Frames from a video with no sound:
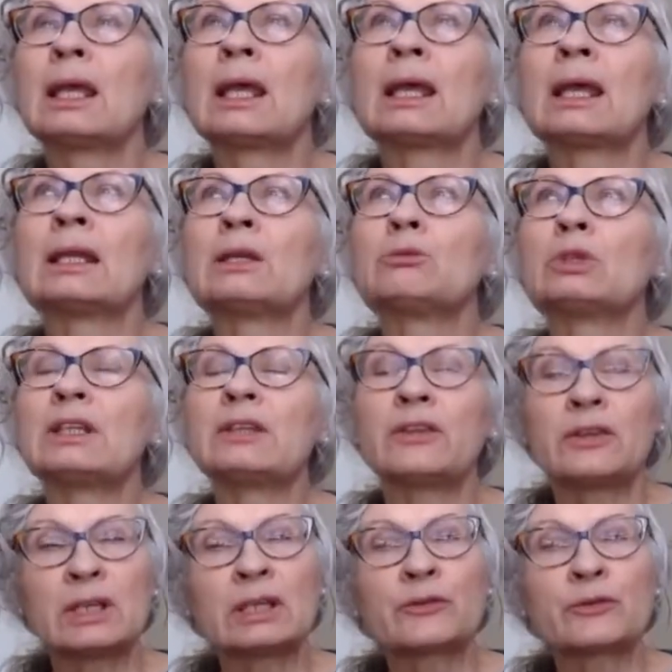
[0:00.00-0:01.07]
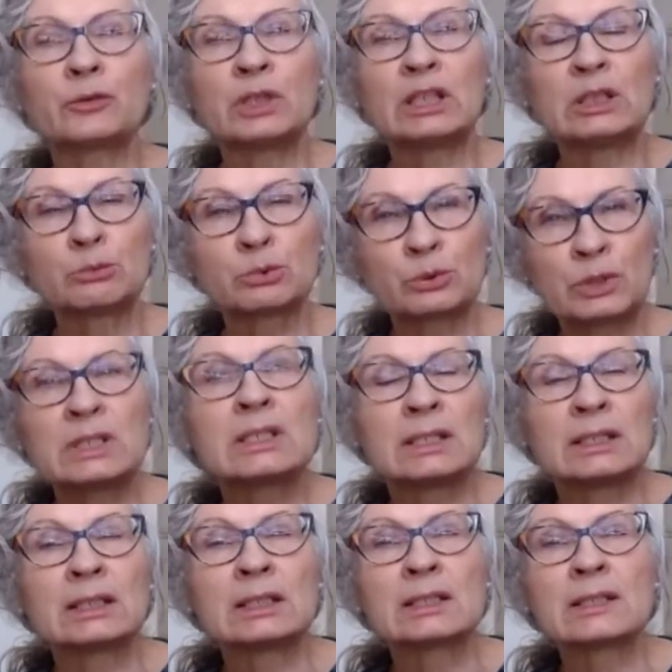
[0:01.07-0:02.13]
And I really think 3D
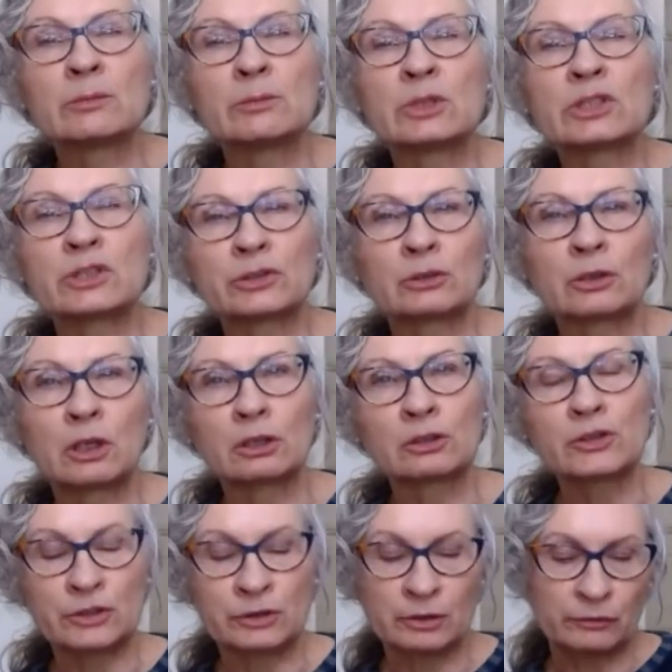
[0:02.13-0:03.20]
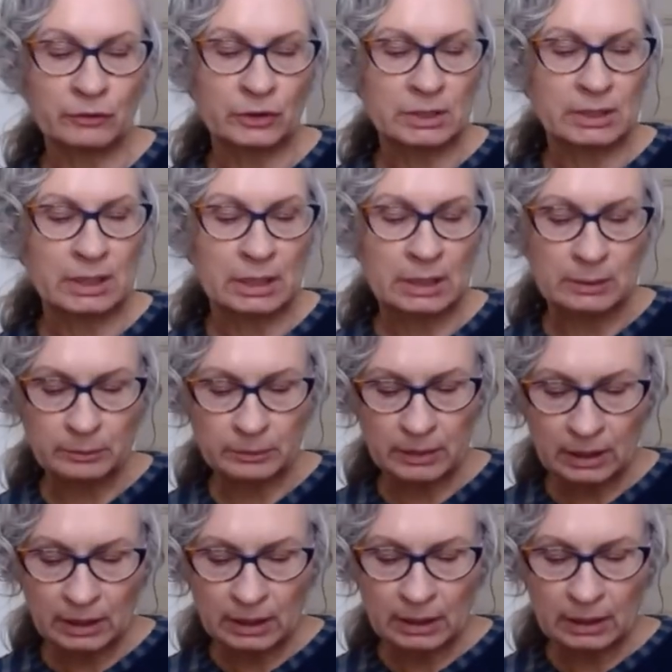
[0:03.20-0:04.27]
printing is the material culture of our time.
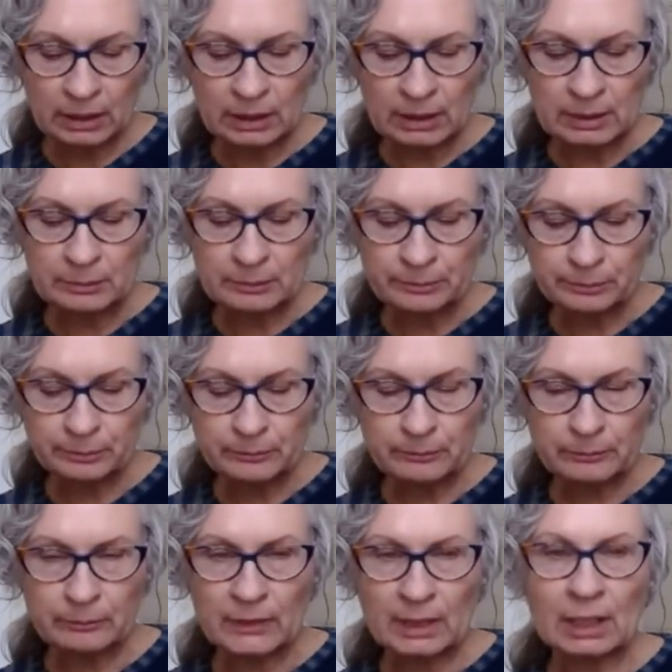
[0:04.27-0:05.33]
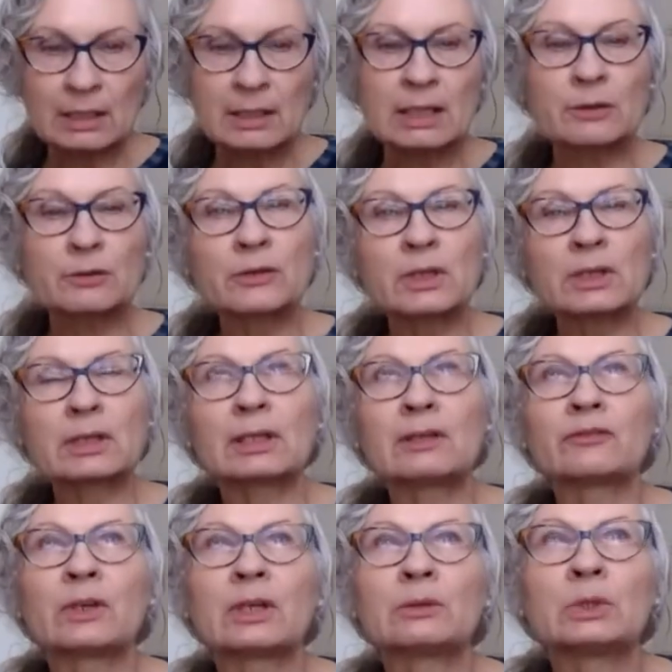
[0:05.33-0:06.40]
And the other thing that I
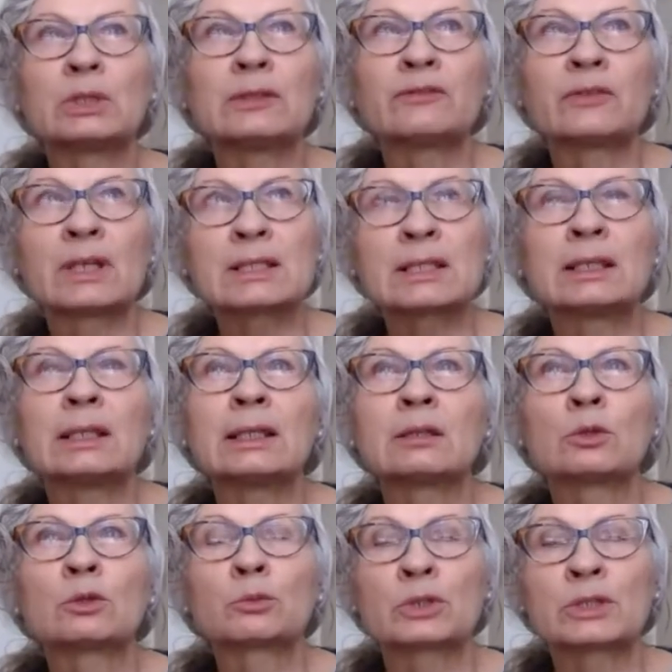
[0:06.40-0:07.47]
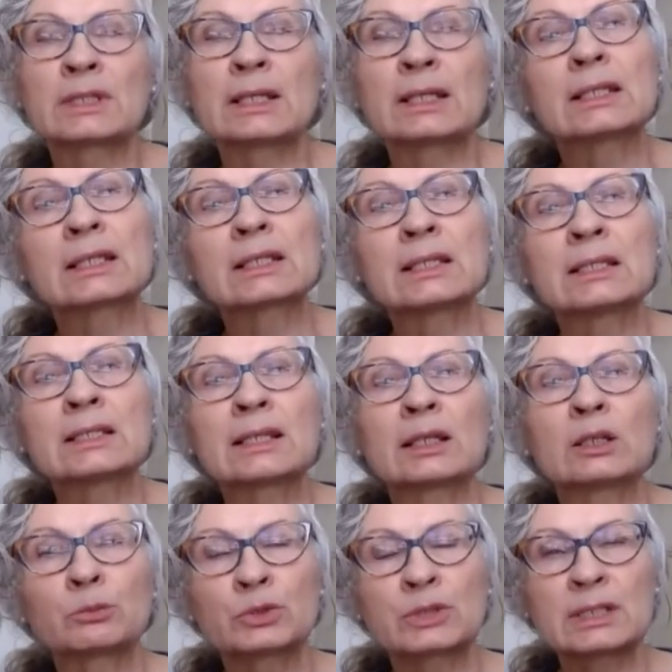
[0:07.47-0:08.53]
find really fascinating about prosthetics is that
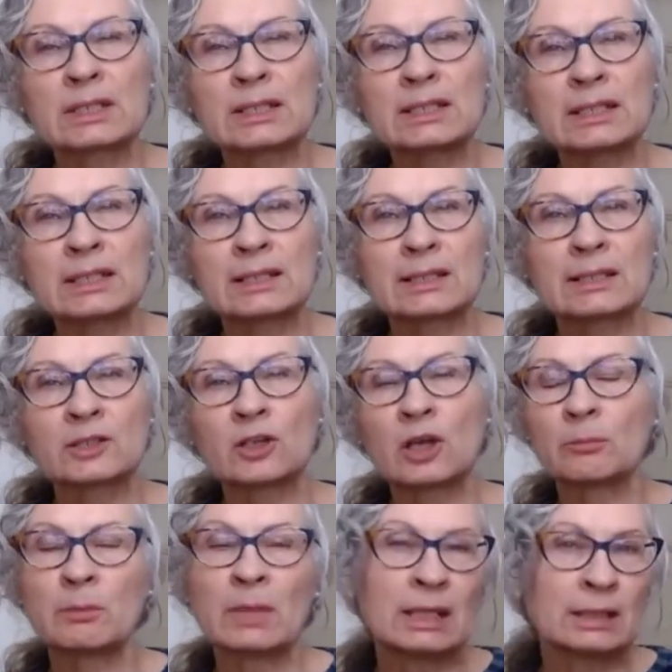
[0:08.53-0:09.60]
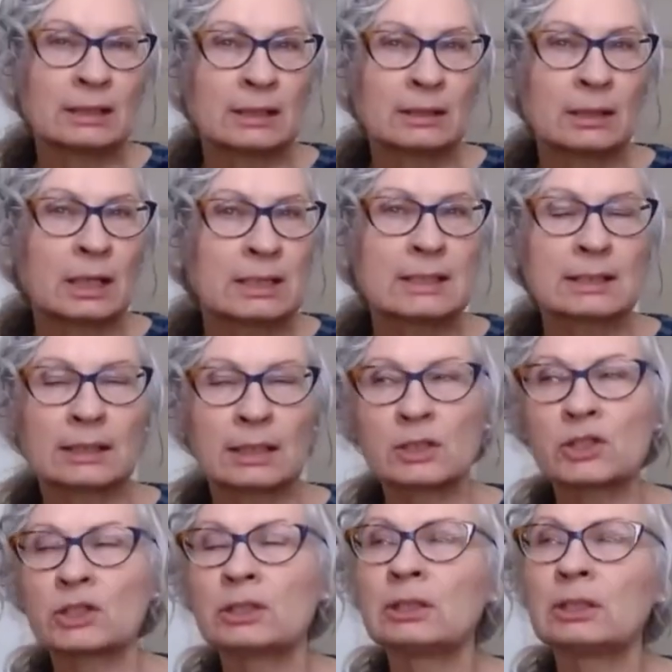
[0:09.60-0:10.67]
a prosthesis is not made in
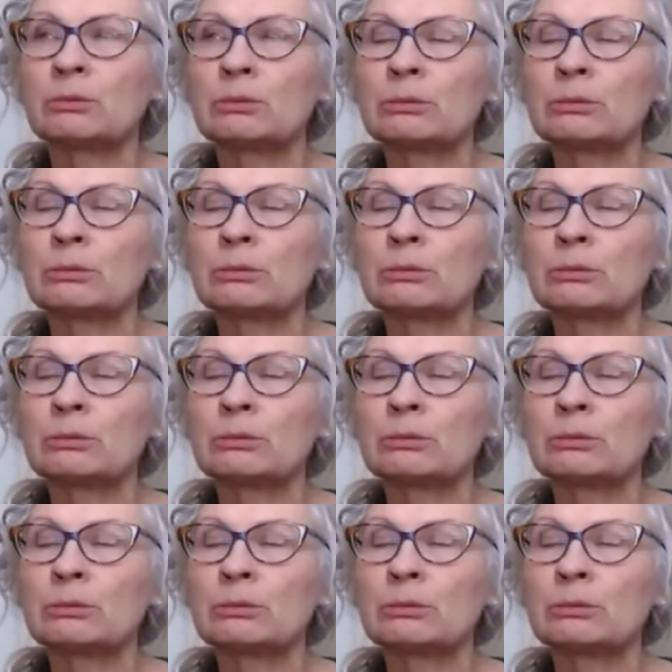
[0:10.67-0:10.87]
isolation.